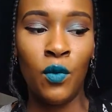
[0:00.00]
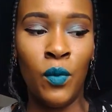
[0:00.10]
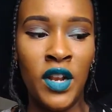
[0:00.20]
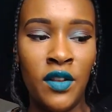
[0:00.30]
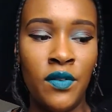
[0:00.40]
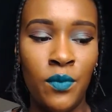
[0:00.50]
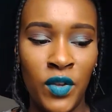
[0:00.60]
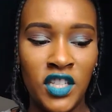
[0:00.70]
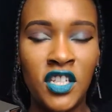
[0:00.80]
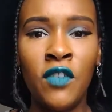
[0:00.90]

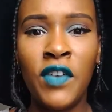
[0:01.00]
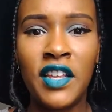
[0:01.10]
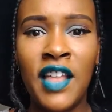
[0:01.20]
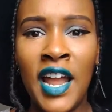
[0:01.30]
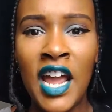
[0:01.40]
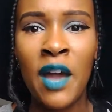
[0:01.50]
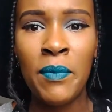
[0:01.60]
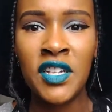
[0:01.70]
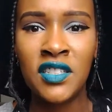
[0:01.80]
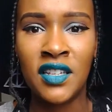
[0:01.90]
When stuff like that
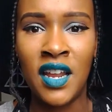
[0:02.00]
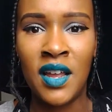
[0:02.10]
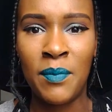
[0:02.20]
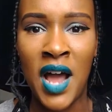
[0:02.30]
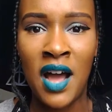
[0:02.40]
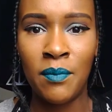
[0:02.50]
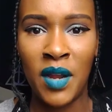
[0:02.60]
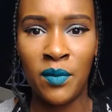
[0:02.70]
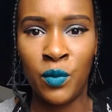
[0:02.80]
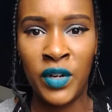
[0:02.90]
happens and
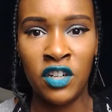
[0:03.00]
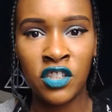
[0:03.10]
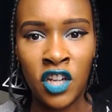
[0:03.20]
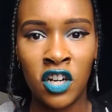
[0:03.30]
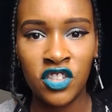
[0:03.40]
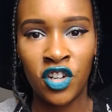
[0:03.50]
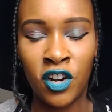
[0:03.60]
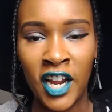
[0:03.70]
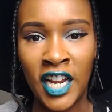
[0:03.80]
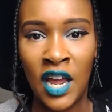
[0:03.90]
my wheels aren't
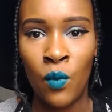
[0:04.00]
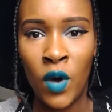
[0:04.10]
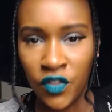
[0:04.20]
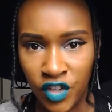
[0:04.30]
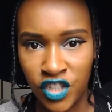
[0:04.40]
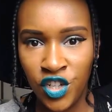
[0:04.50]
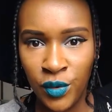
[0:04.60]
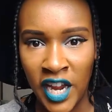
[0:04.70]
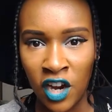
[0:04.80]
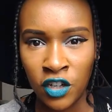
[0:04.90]
turning and I want these 2
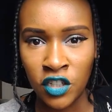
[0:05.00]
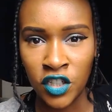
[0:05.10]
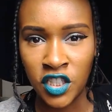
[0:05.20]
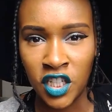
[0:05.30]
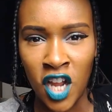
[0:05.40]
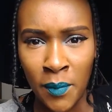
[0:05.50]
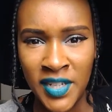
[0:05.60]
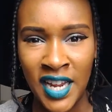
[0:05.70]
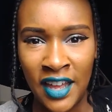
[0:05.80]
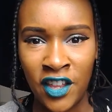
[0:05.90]
characters to come
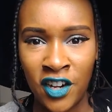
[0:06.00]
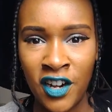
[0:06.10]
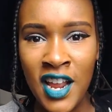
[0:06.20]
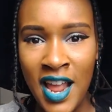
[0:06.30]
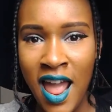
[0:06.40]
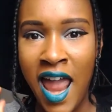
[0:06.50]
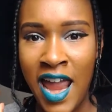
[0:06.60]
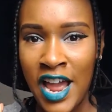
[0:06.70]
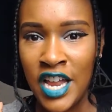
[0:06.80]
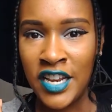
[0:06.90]
together
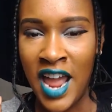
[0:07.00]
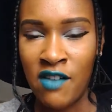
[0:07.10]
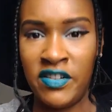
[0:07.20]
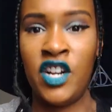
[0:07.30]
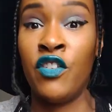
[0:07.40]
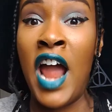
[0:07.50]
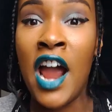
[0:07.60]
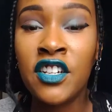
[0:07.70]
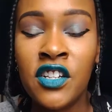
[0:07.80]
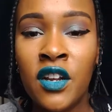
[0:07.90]
and have an
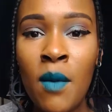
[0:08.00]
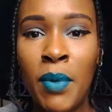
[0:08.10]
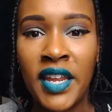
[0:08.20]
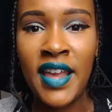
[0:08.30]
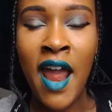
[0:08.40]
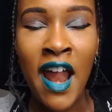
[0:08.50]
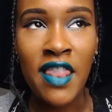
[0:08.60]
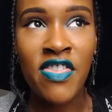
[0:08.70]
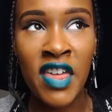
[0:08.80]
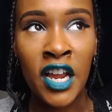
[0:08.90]
interaction, but I can't
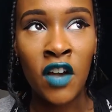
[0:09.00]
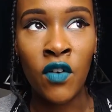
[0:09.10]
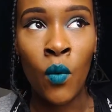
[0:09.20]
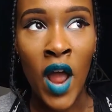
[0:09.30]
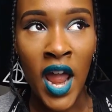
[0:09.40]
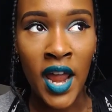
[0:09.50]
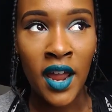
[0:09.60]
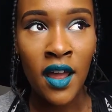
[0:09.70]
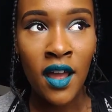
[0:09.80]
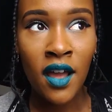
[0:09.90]
think of a
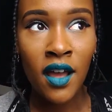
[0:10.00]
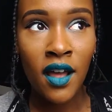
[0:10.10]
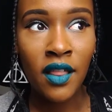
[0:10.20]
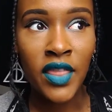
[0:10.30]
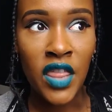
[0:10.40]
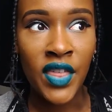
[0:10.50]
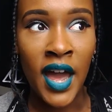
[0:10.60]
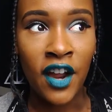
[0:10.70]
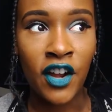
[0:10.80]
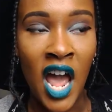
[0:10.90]
way
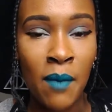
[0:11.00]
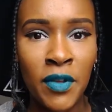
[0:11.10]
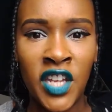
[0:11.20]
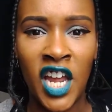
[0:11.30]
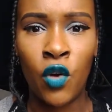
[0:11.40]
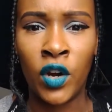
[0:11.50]
that could happen like